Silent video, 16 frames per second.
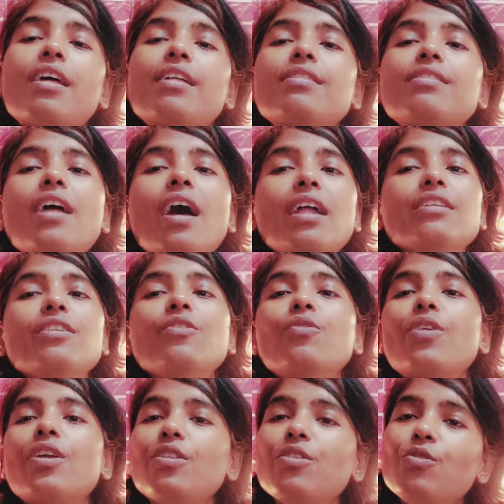That you
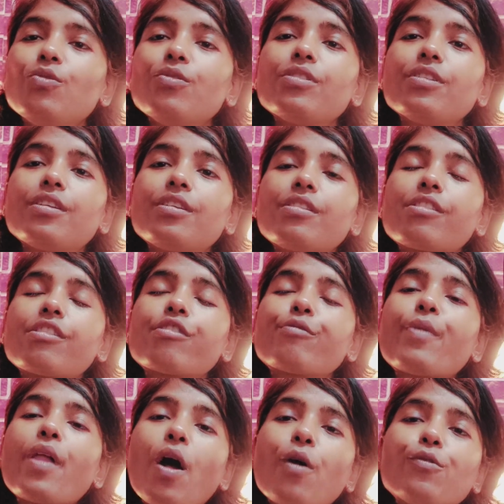can use it.
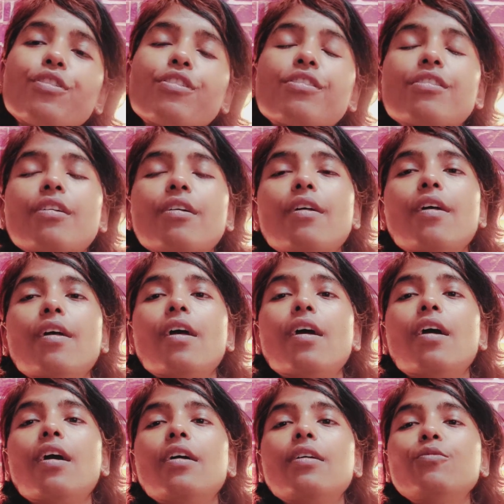Sprouts
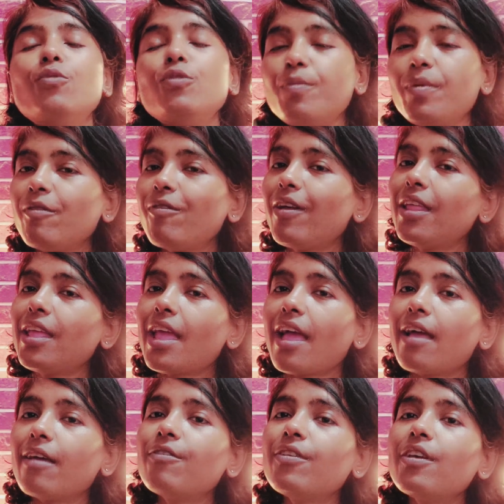would be very
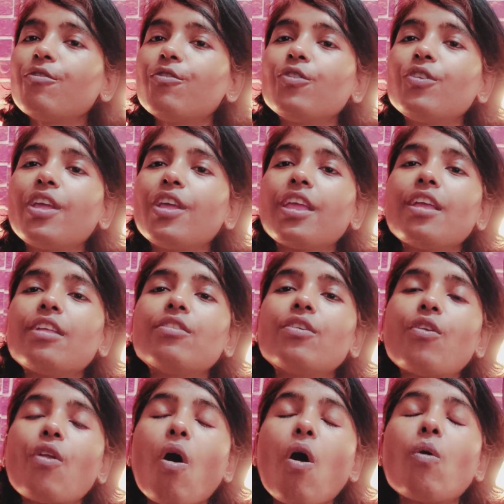heavy if you're taking the
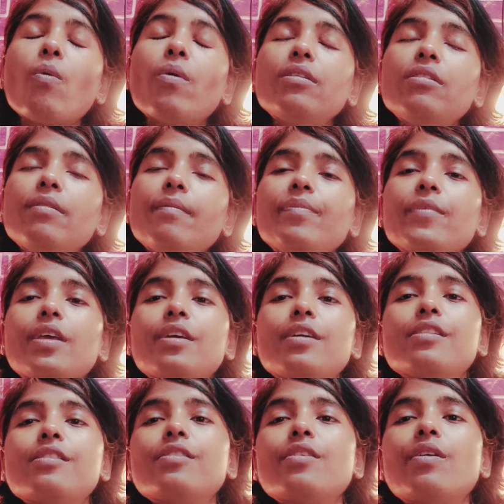raw one,
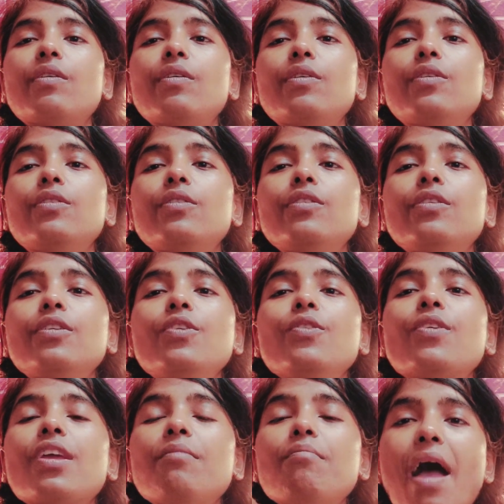so you
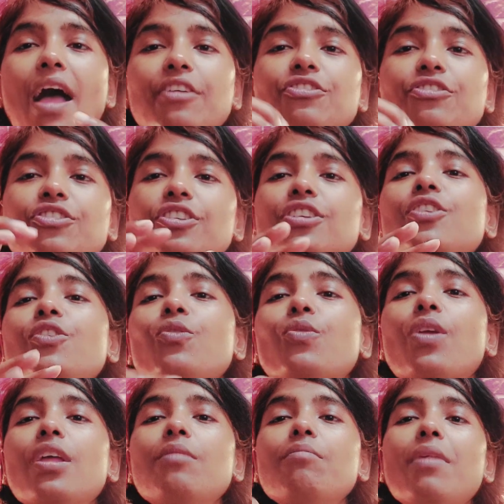can mash it, you
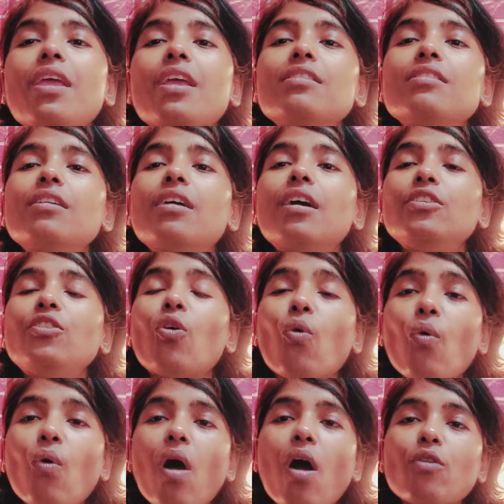can make the
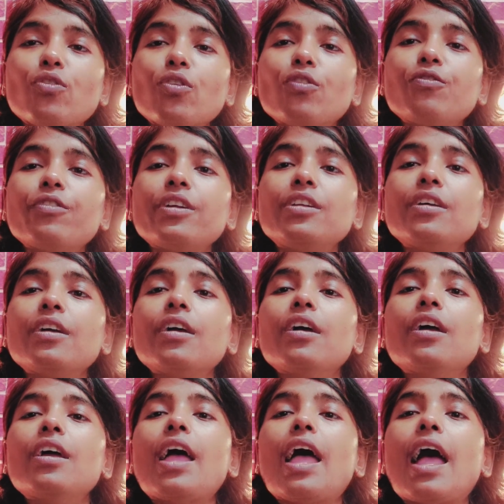dough out of it,
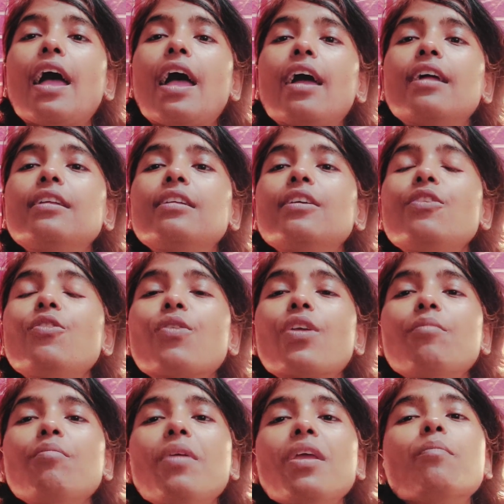and you
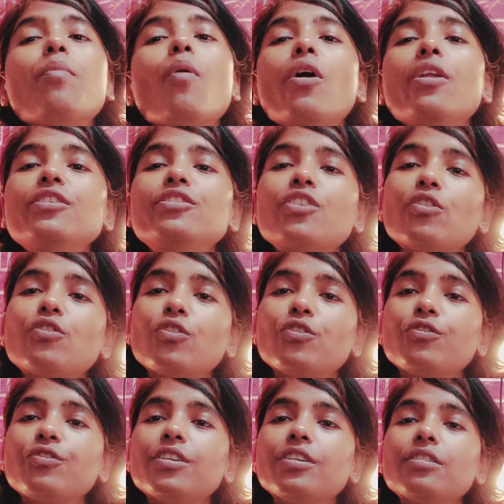can make porridge out of it.